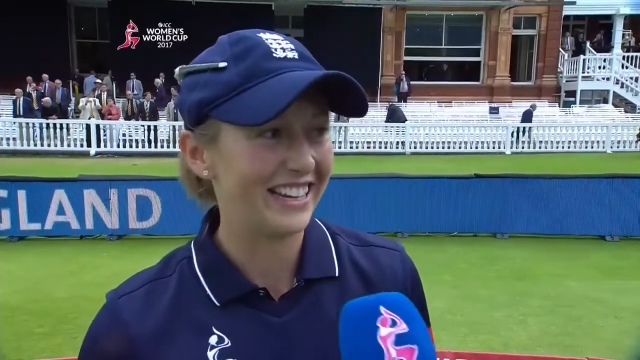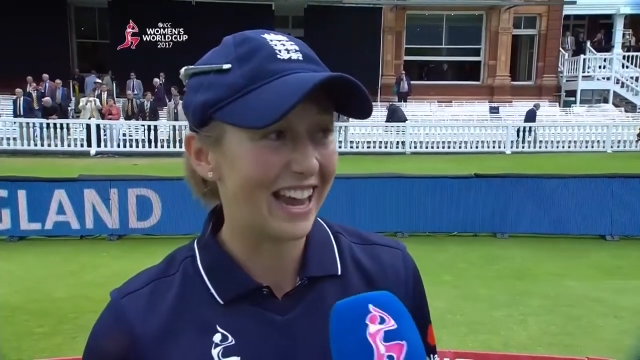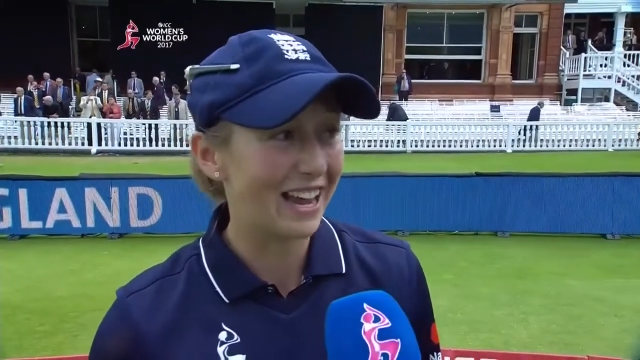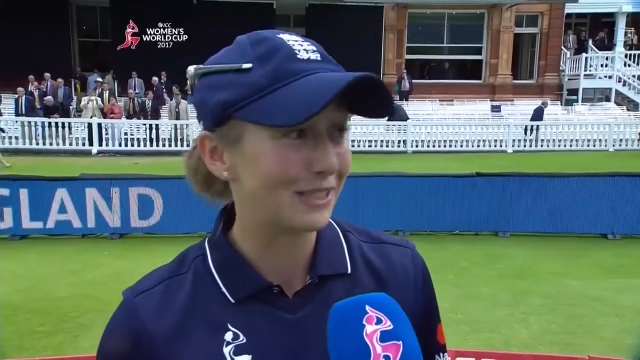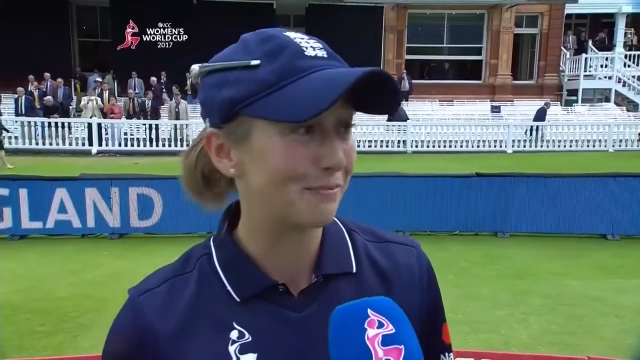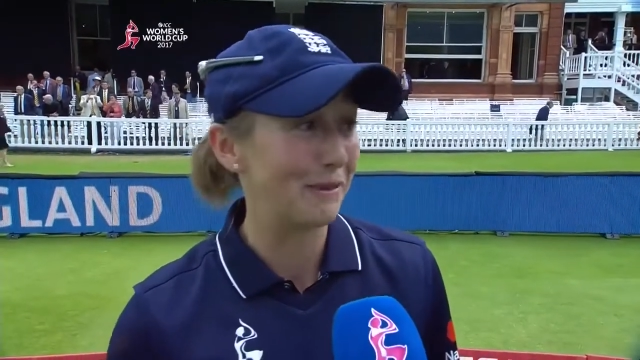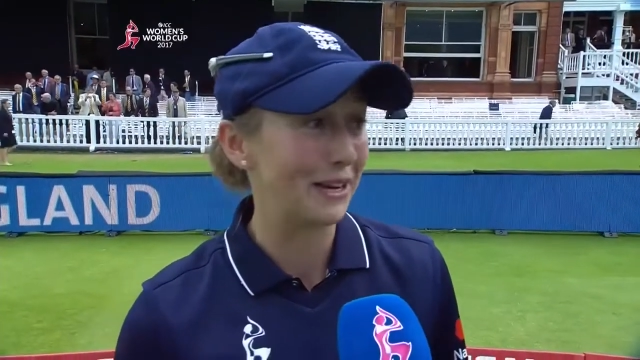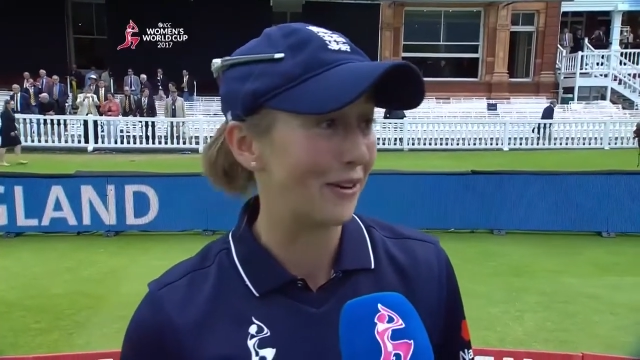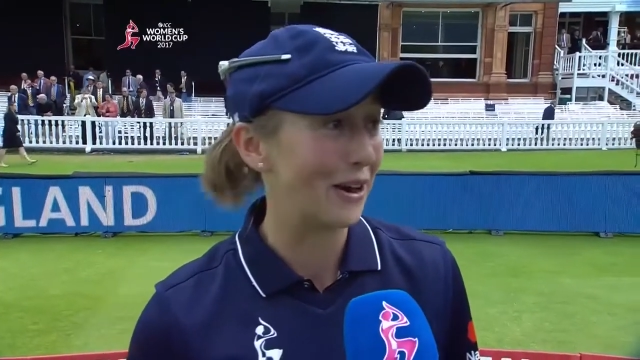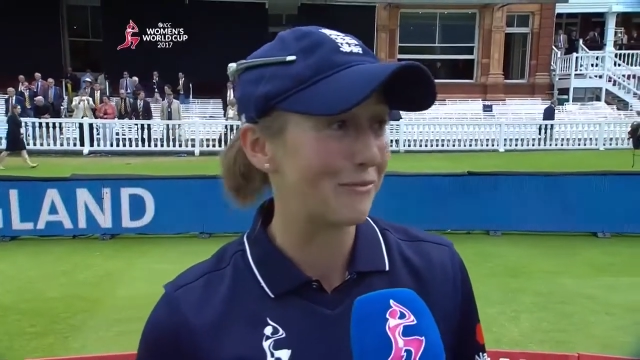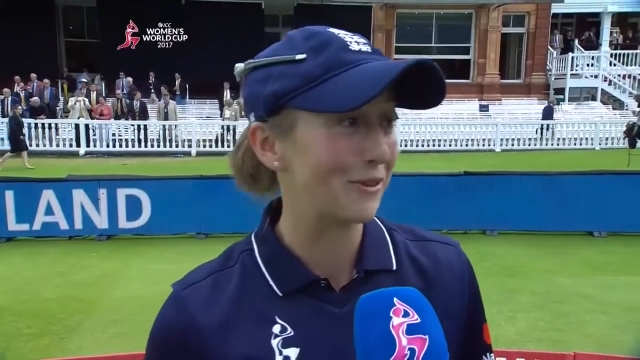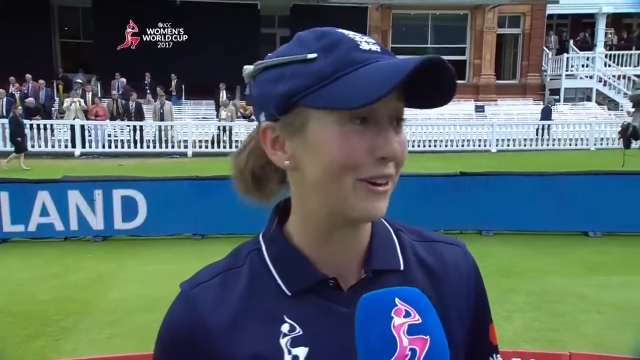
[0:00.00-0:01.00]
Yeah, it's been
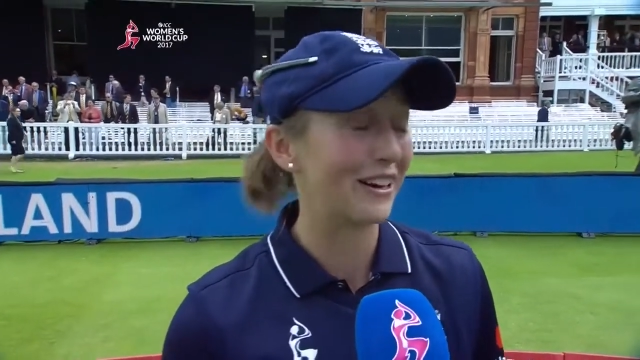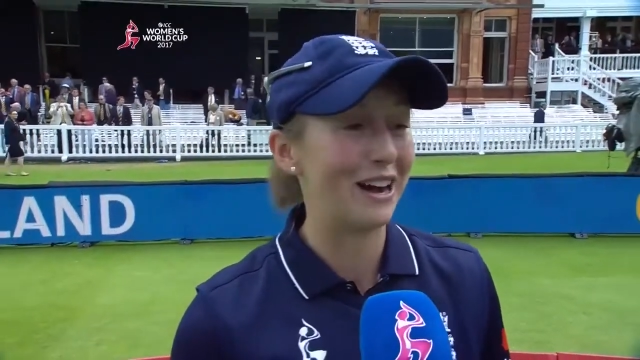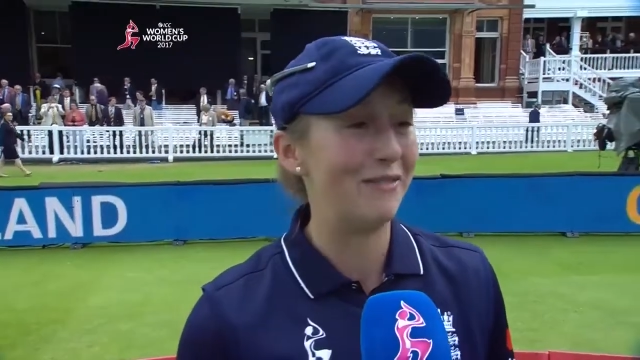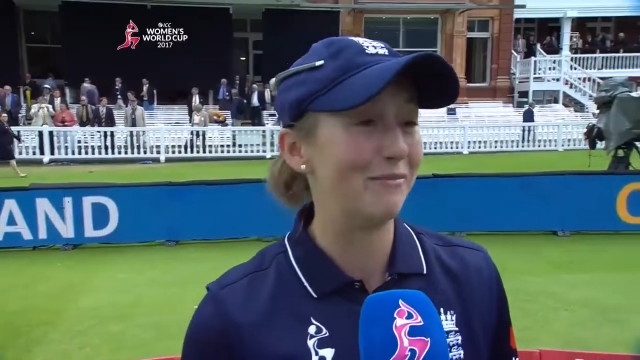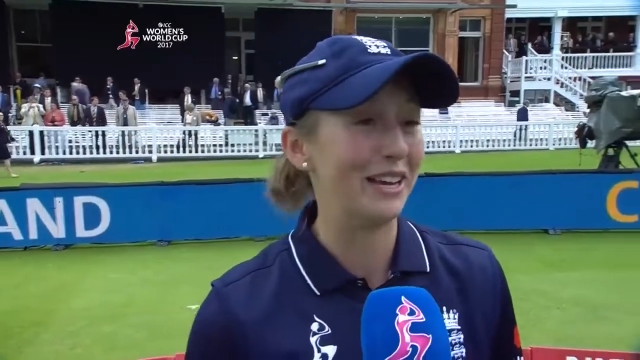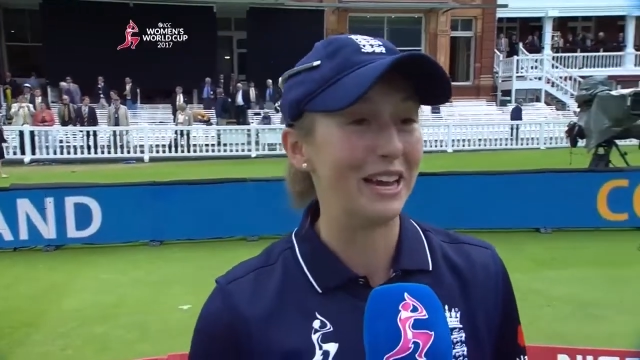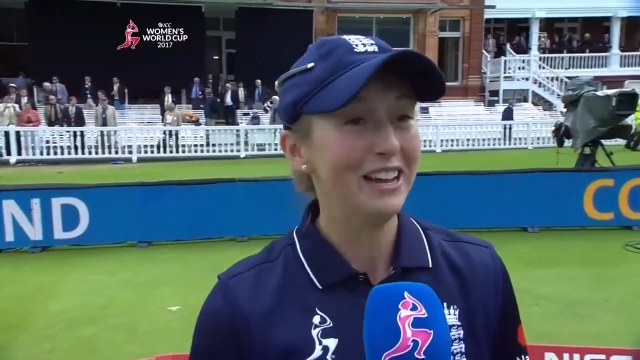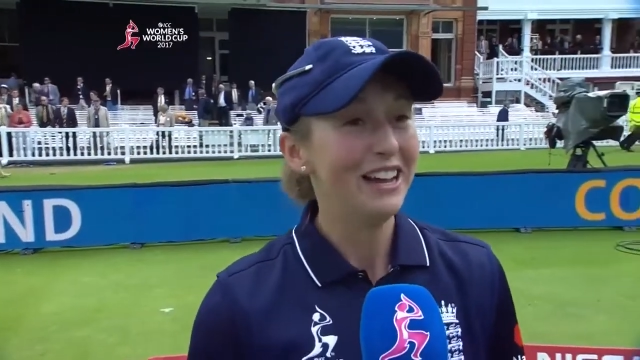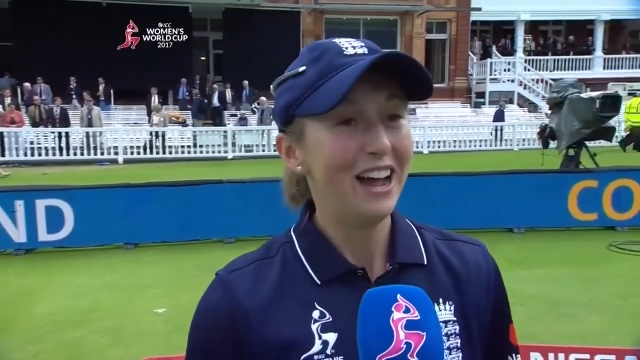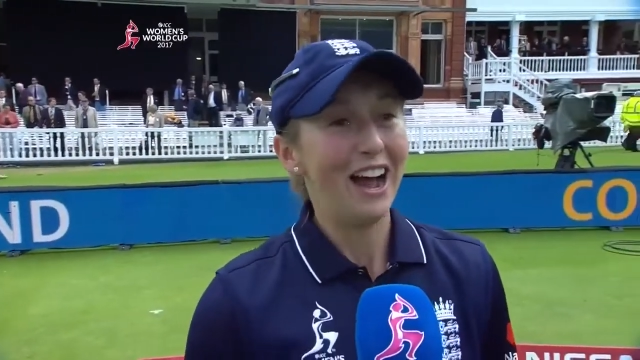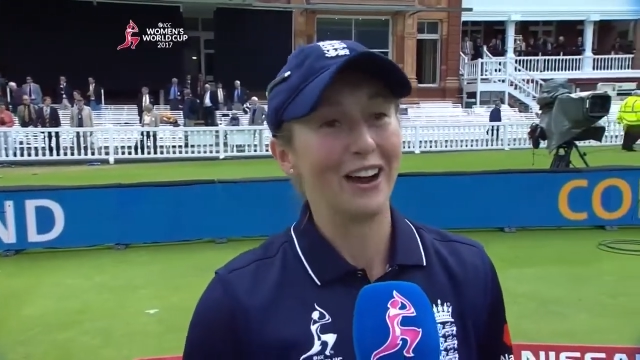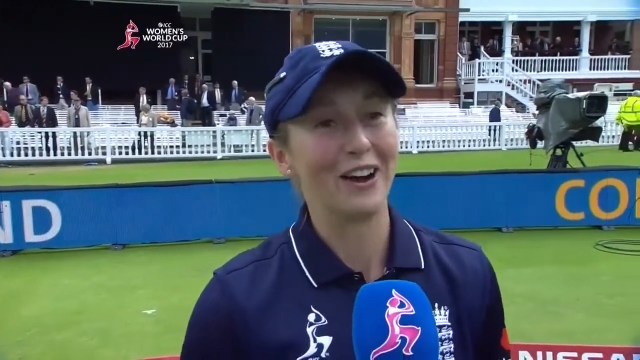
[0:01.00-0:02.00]
incredible. I can't believe,
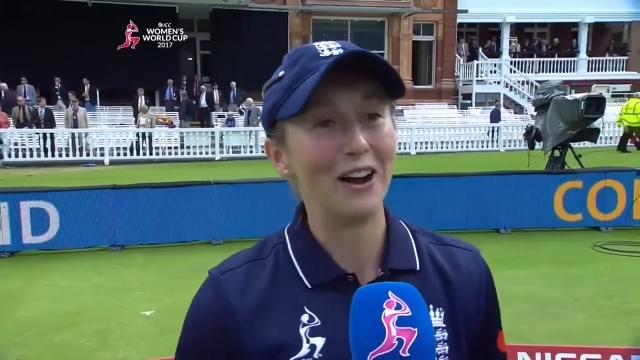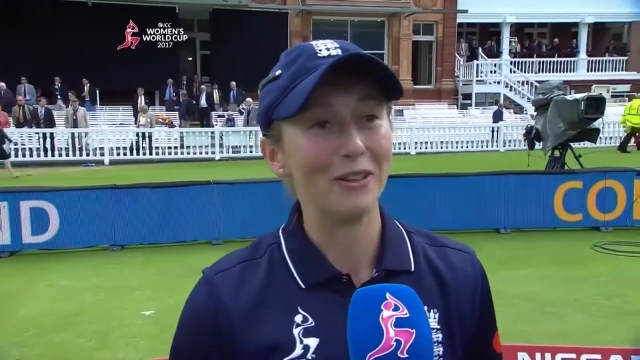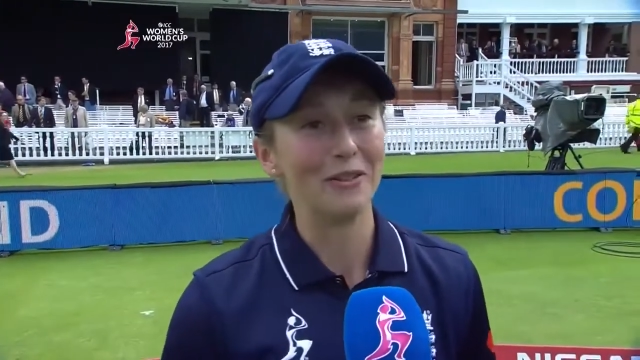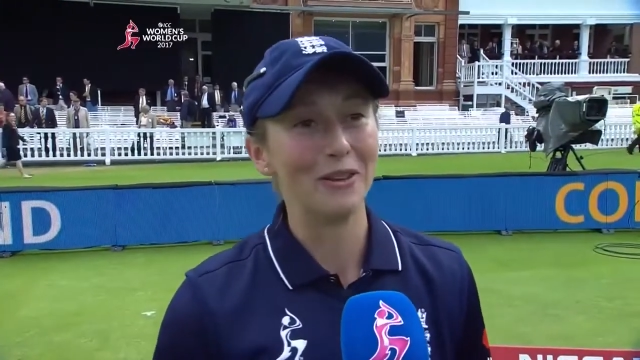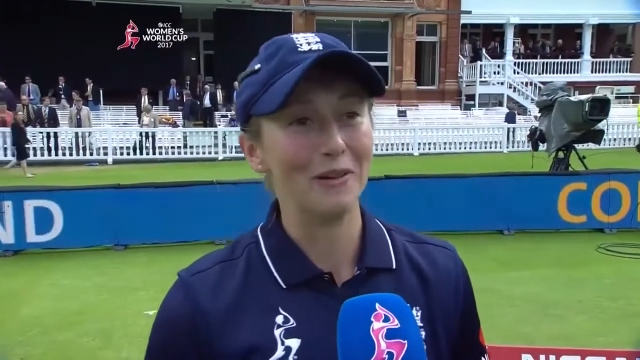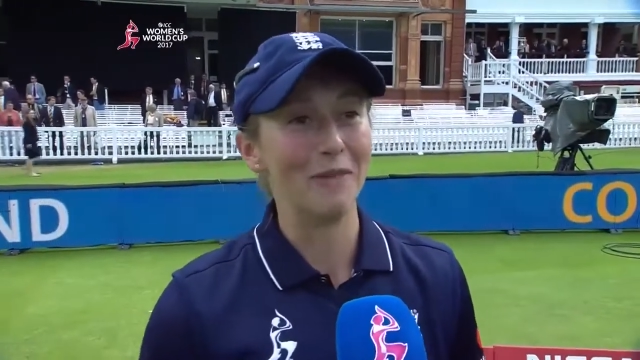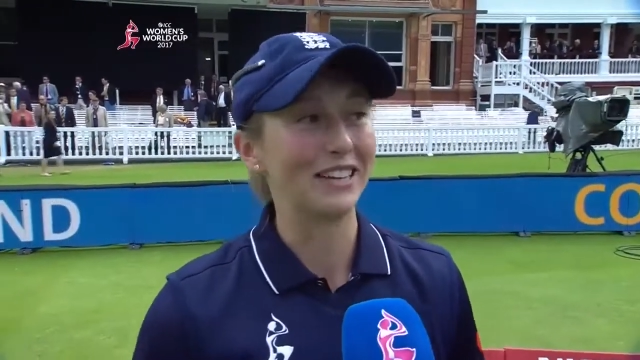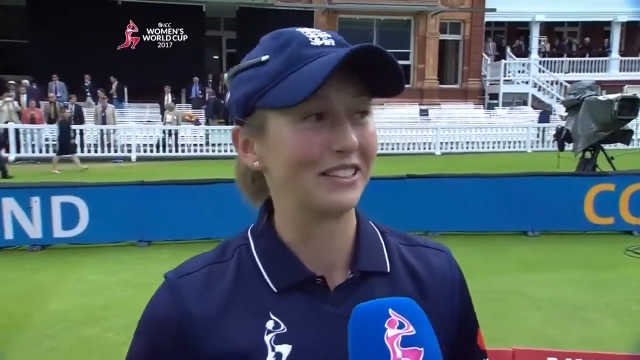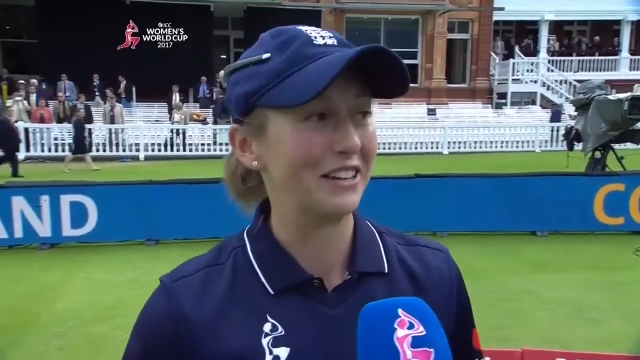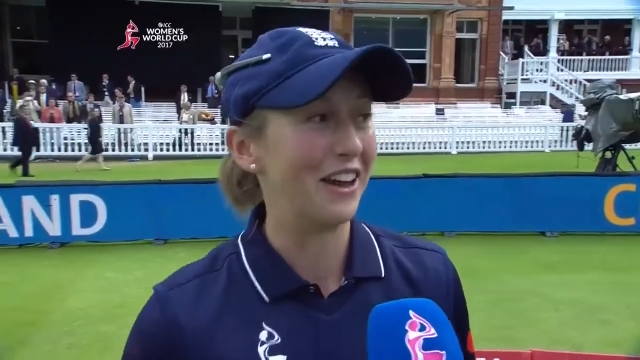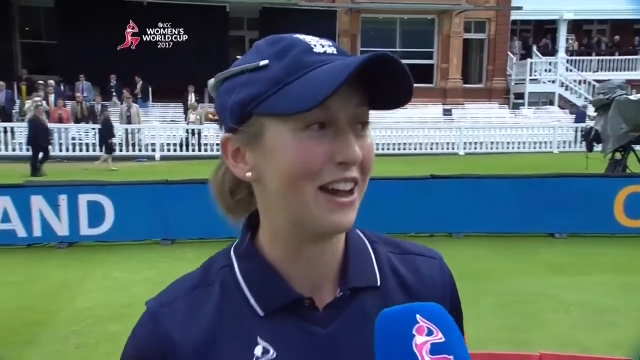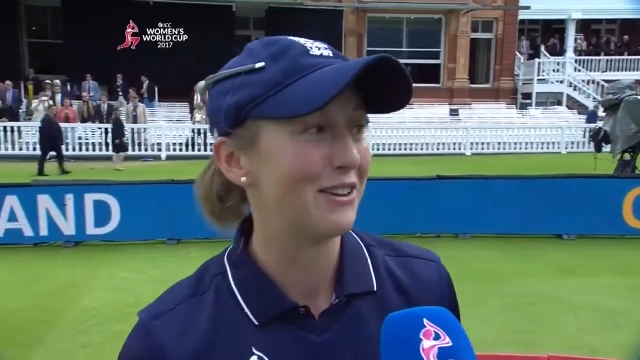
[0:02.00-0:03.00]
I can't
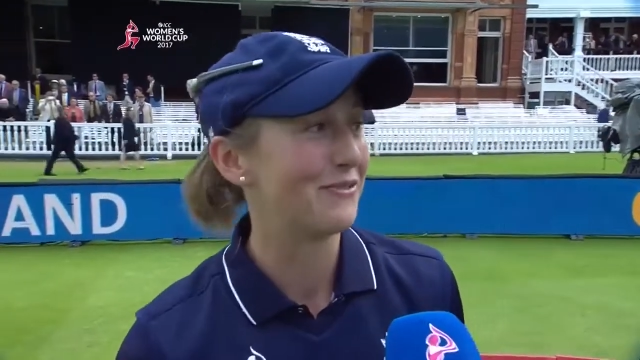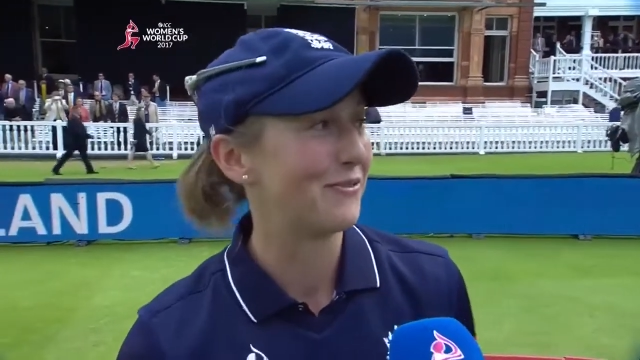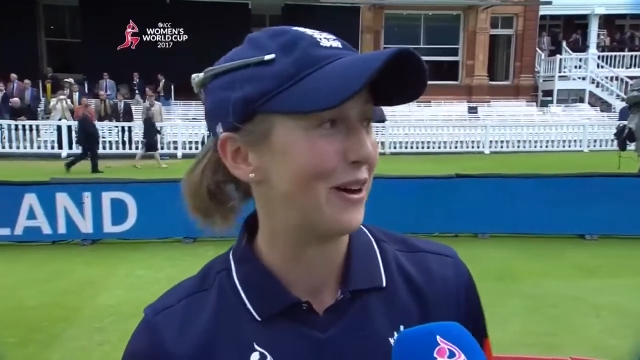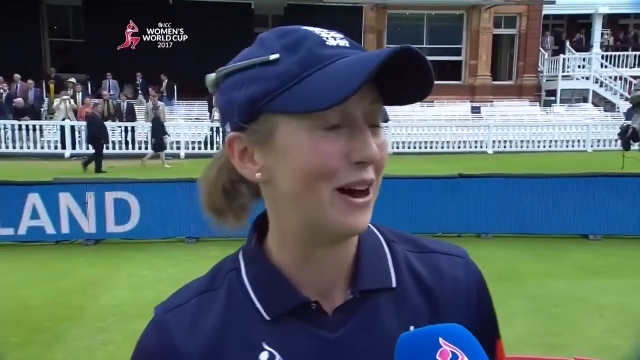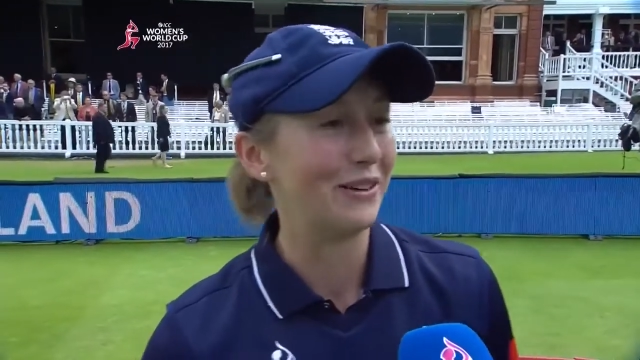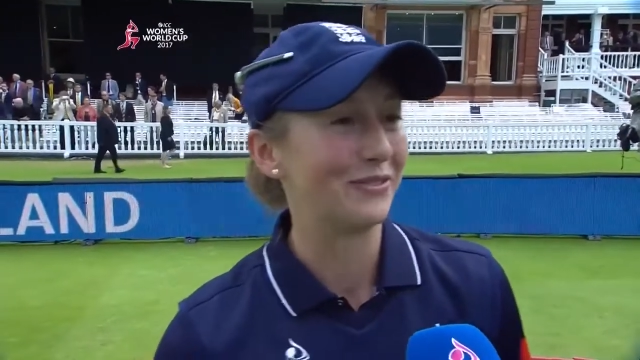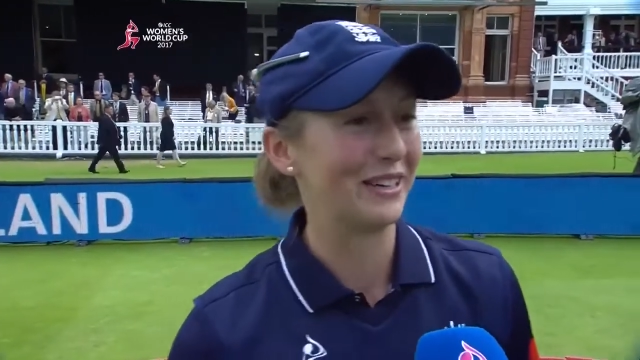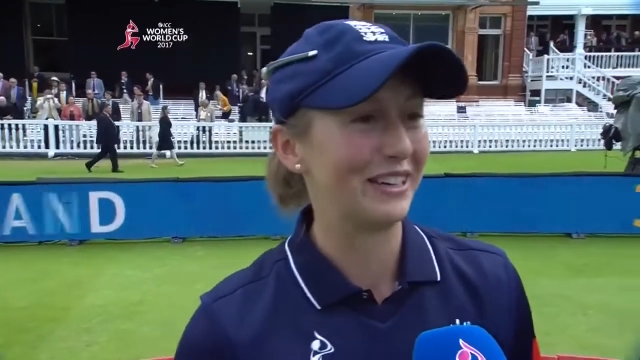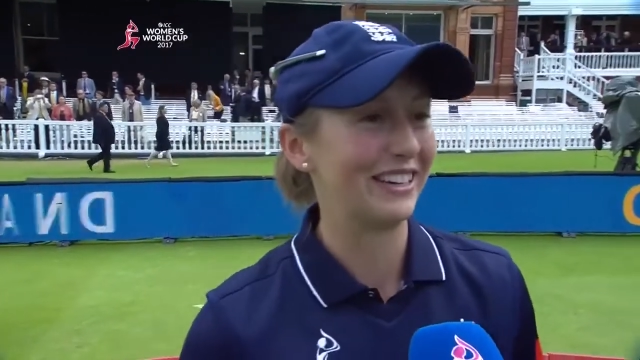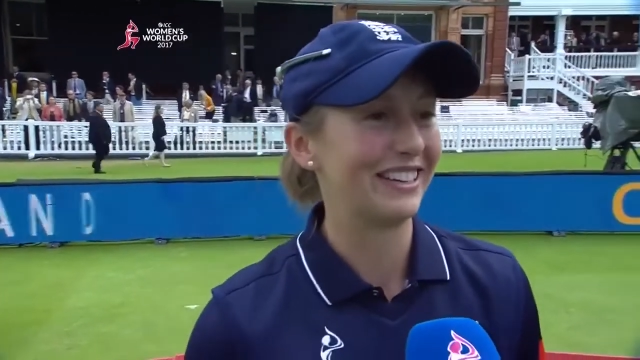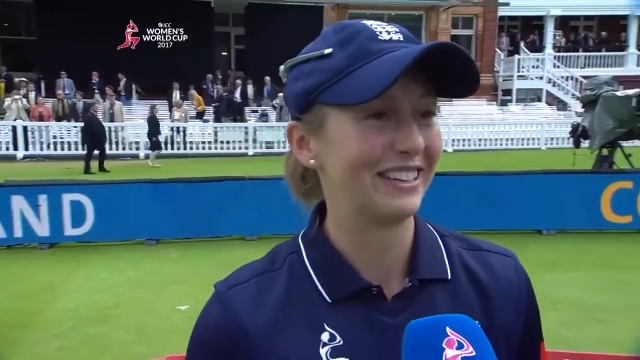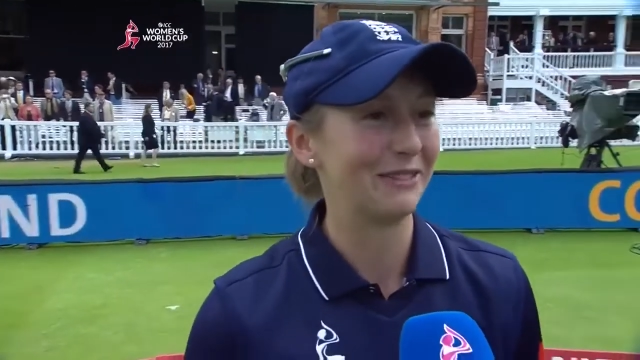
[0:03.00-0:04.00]
imagine life after